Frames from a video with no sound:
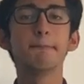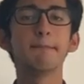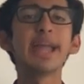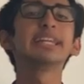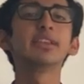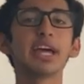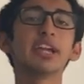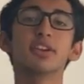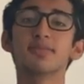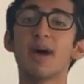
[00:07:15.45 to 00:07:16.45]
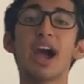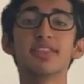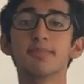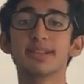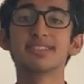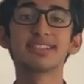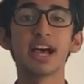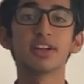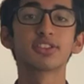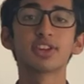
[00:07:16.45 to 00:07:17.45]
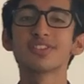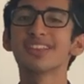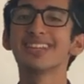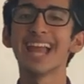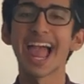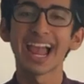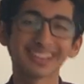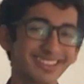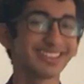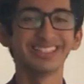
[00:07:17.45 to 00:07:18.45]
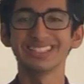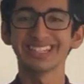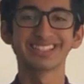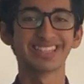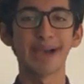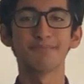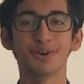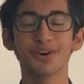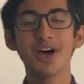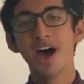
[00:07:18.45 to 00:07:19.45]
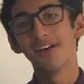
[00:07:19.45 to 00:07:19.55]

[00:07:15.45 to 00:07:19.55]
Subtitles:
many layers behind the pastels serves as an excellent example